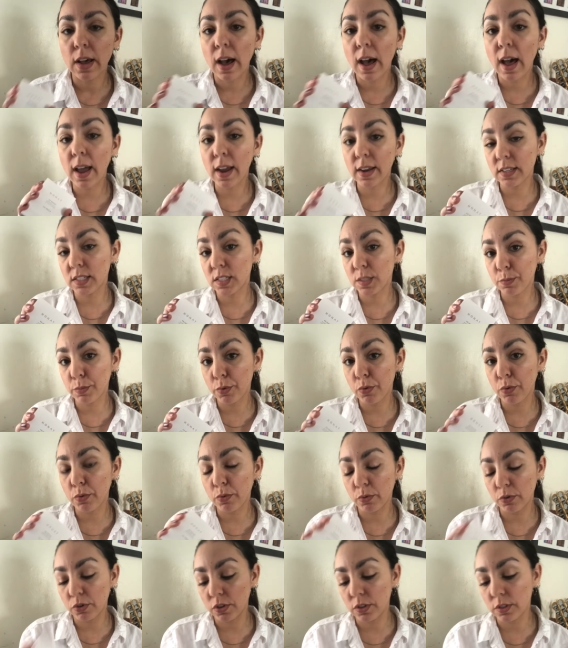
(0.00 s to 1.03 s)
Eye Smooth,
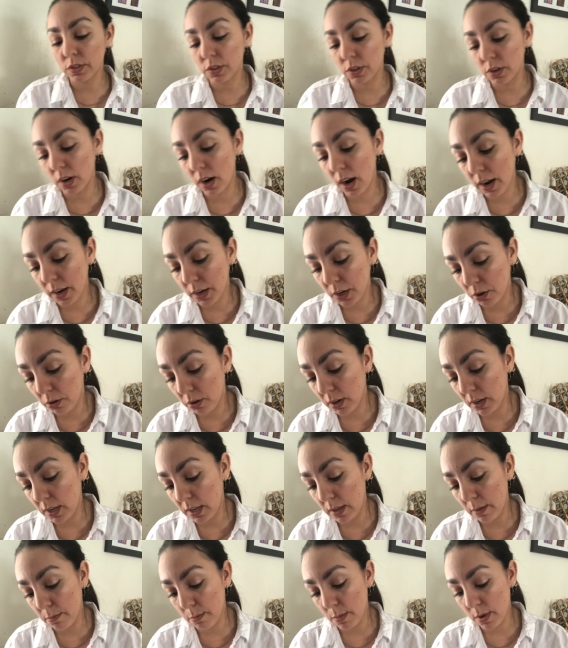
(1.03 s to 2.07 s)
which is their eye
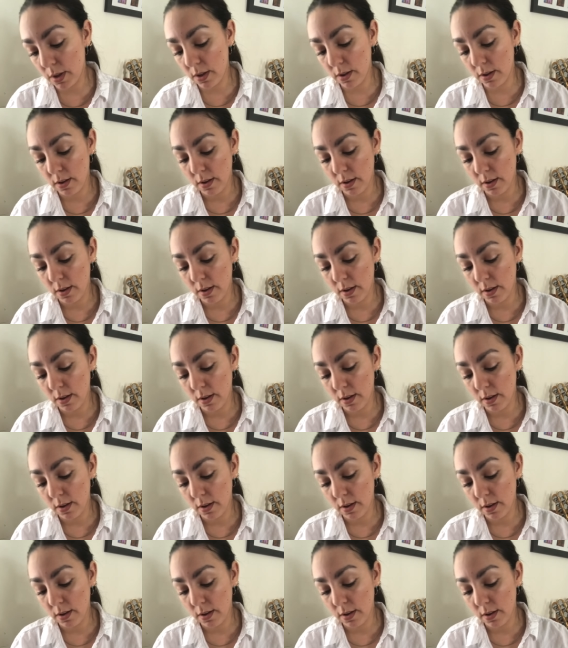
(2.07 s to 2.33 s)
cream,